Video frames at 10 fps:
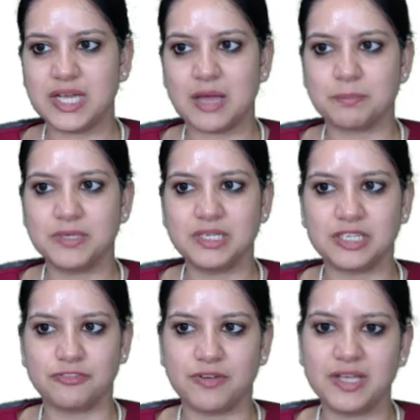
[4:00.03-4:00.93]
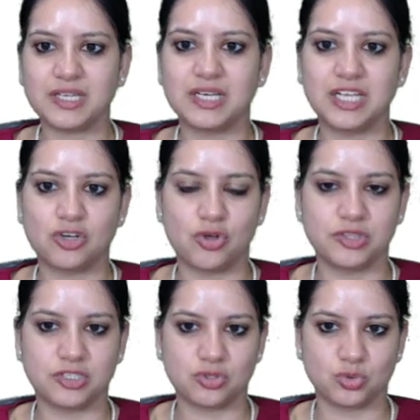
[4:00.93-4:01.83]
happen if I click on
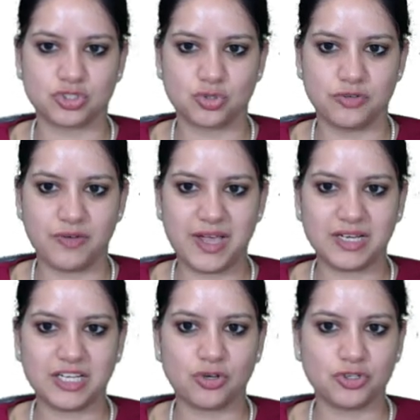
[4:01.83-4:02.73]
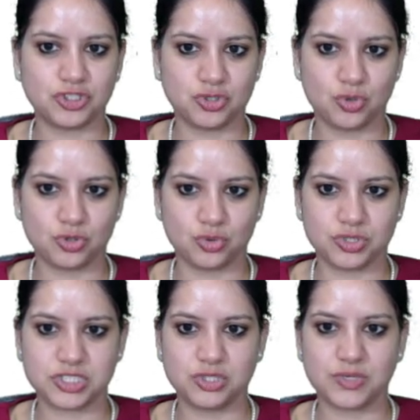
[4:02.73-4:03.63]
the toast. So if I click on show
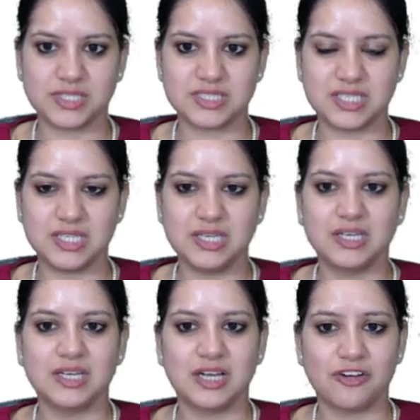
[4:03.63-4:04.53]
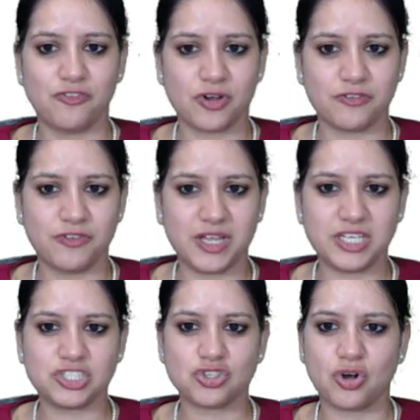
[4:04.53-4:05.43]
toast, you can see for a
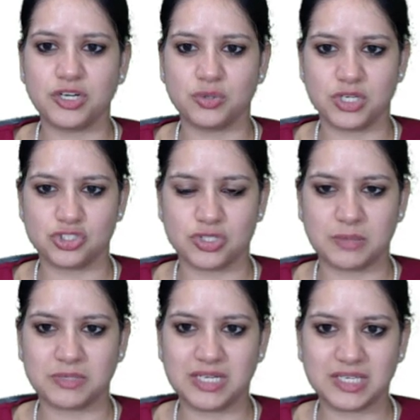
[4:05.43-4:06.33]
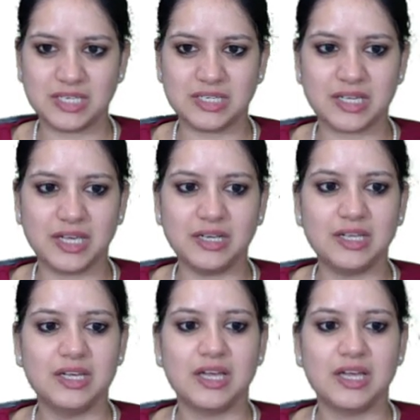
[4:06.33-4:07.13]
very short duration, I'm clicking again.